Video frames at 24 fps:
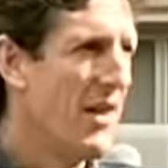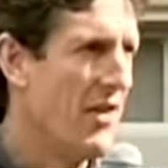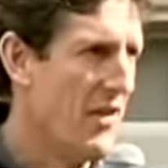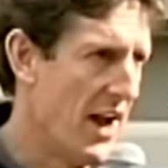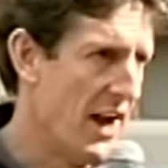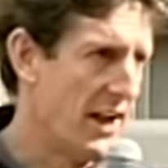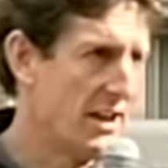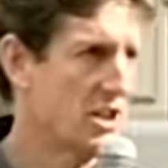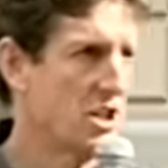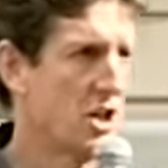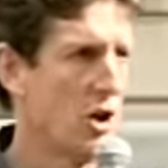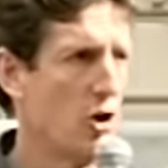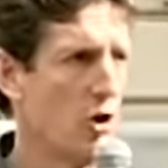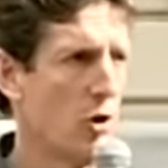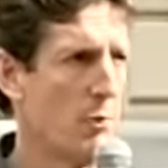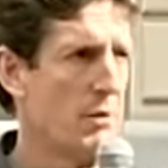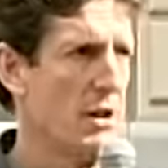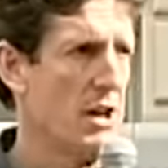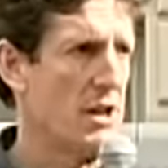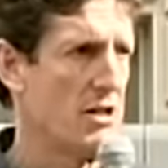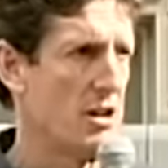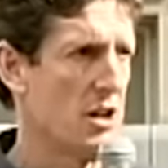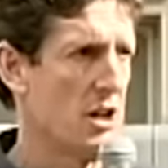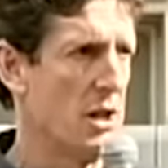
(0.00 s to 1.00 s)
That is how it will
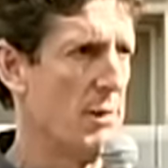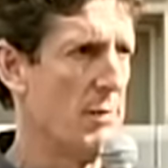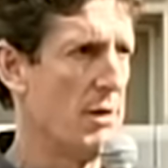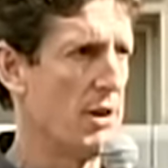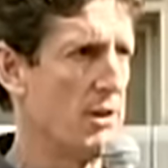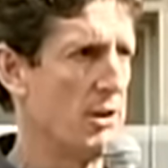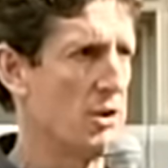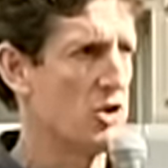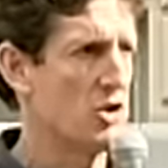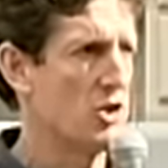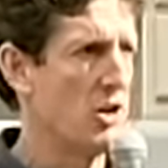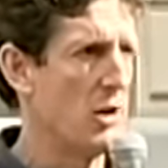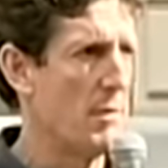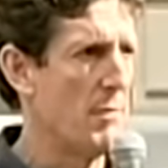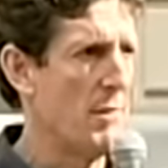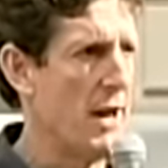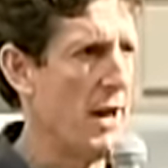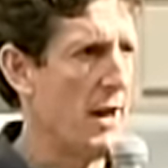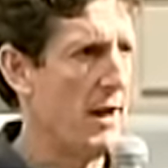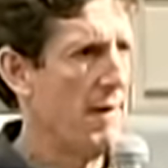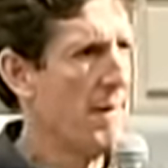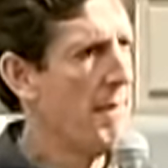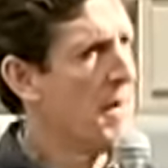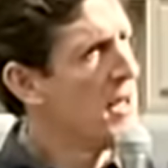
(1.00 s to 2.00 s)
be at the coming of the Son of
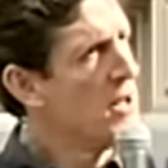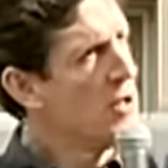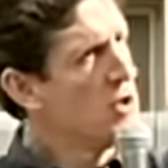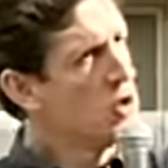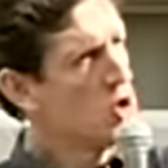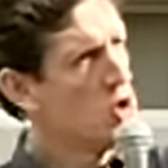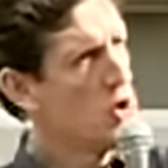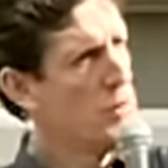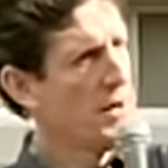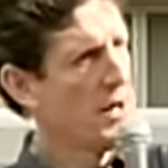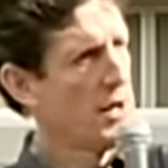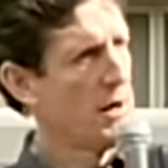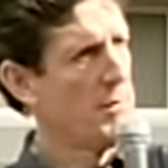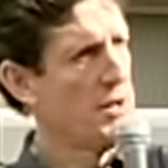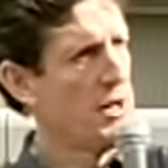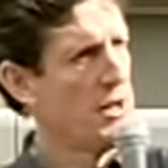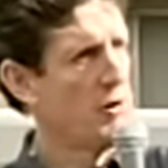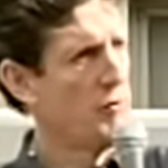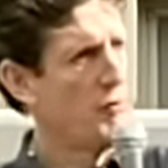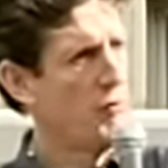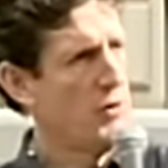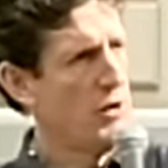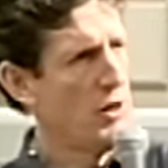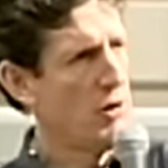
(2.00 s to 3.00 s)
Man. Two men will be
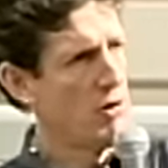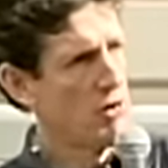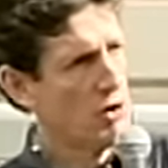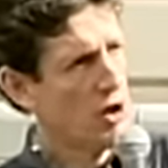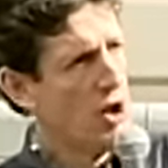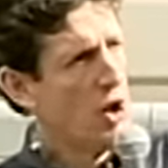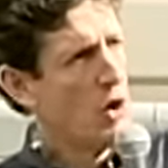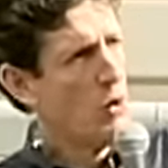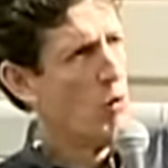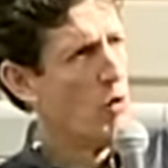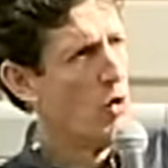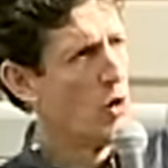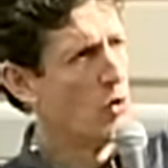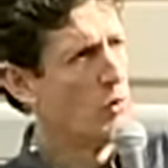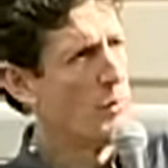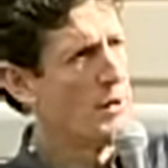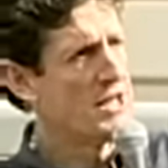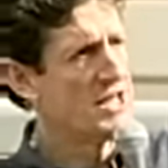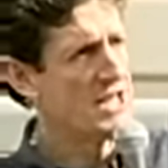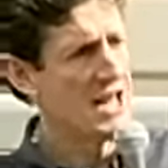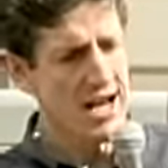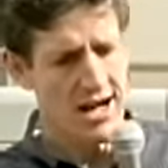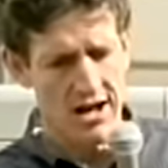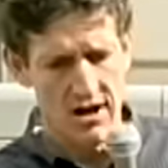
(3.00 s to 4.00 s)
in the field, one will
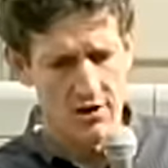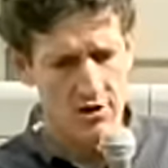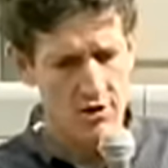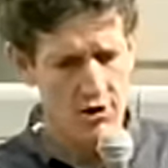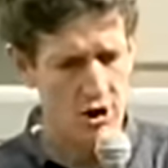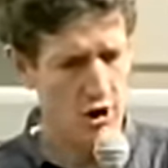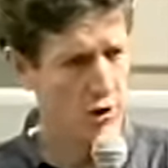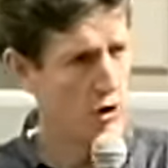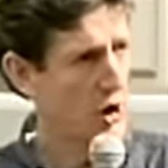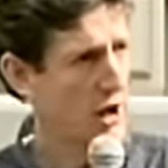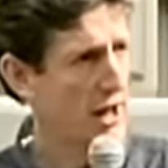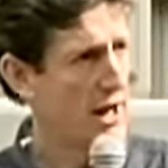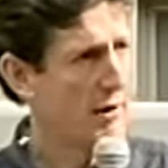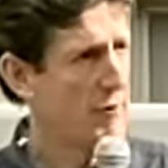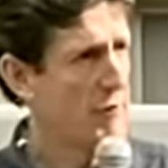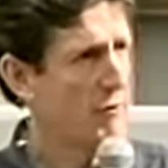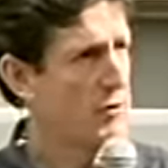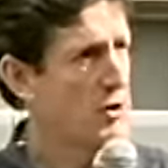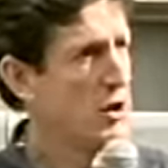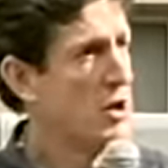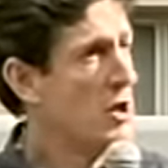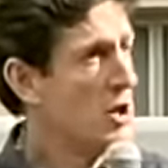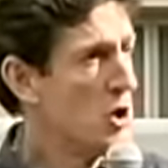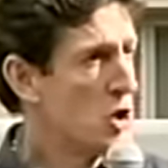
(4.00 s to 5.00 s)
be taken, the other
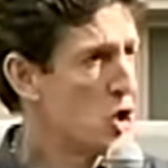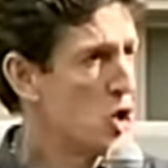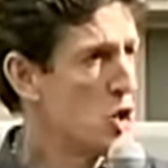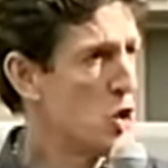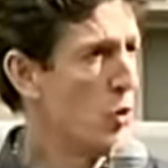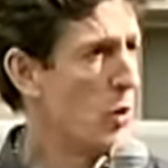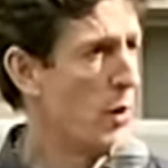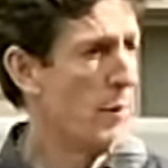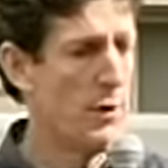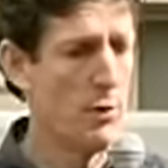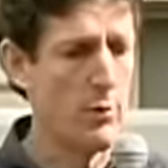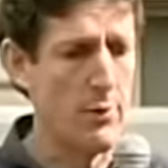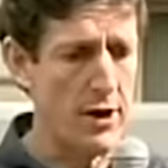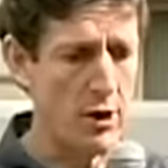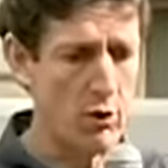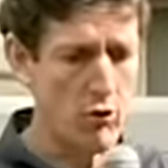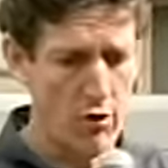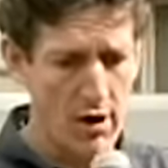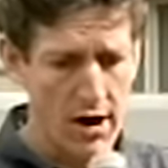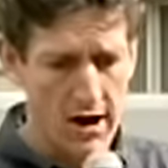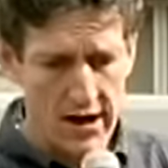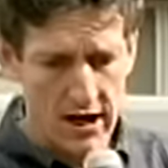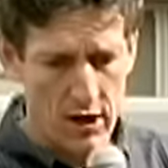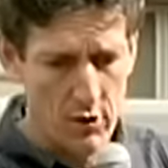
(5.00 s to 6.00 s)
left. Two women will be
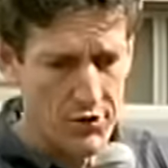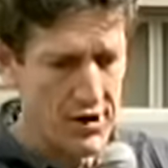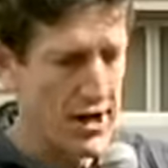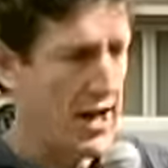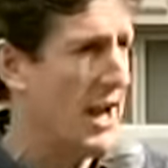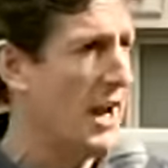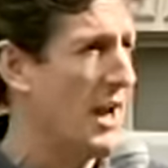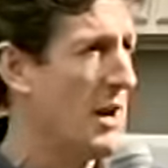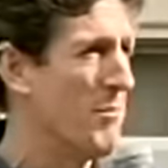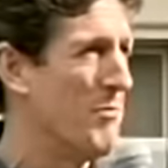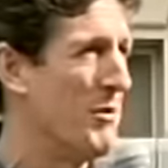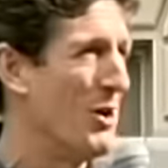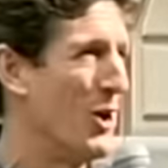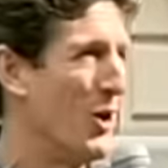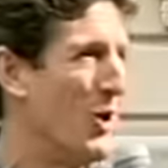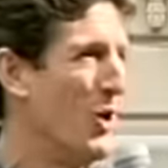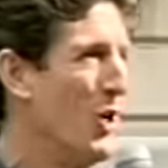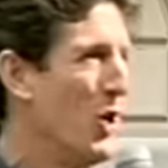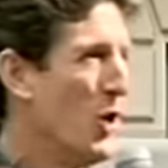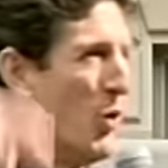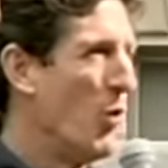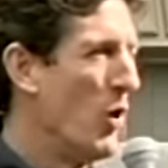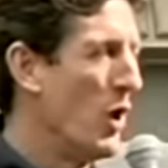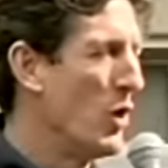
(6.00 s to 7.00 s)
grinding with a handmill,
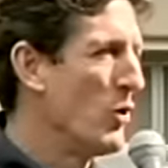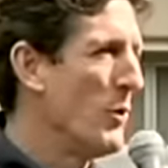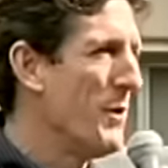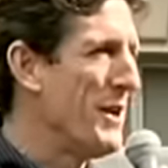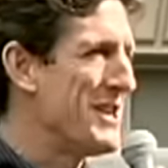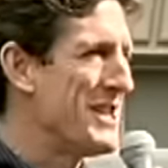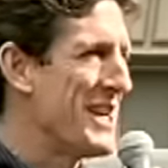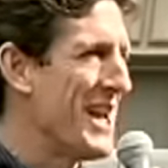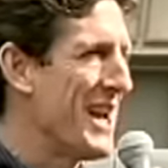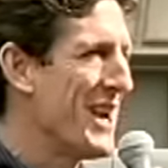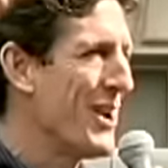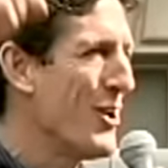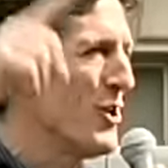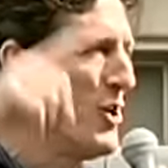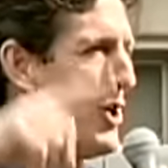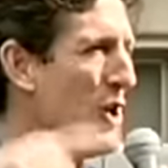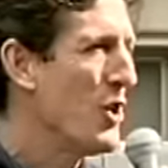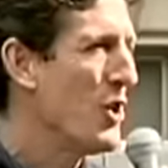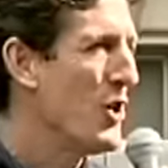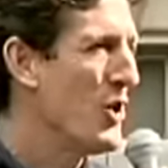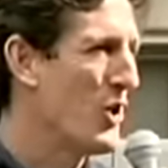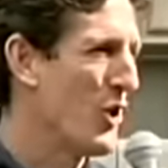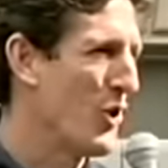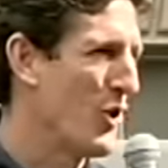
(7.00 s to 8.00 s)
one will be taken,
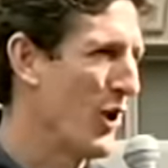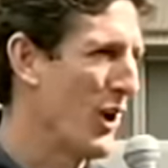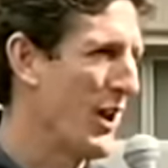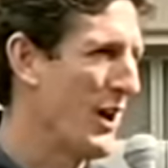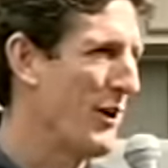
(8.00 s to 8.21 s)
the other